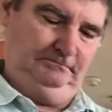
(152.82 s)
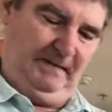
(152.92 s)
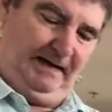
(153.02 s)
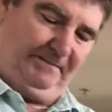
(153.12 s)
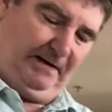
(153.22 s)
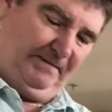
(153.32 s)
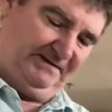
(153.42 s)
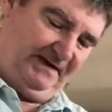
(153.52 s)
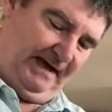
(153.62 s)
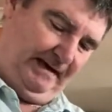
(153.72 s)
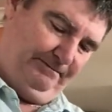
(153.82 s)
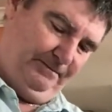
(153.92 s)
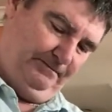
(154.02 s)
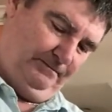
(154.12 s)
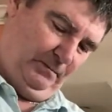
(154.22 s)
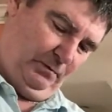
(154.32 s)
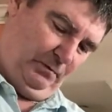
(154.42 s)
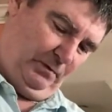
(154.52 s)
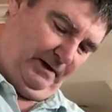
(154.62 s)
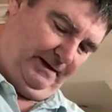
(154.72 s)
And I'm going to mix that up.
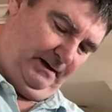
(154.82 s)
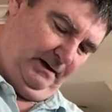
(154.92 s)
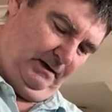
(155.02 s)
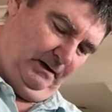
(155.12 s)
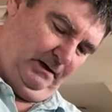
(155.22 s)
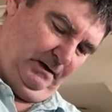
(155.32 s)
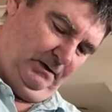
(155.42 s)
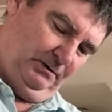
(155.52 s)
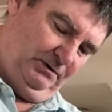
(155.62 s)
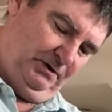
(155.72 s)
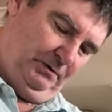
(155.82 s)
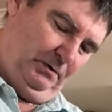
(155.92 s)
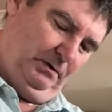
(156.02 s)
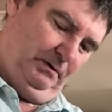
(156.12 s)
1, 2.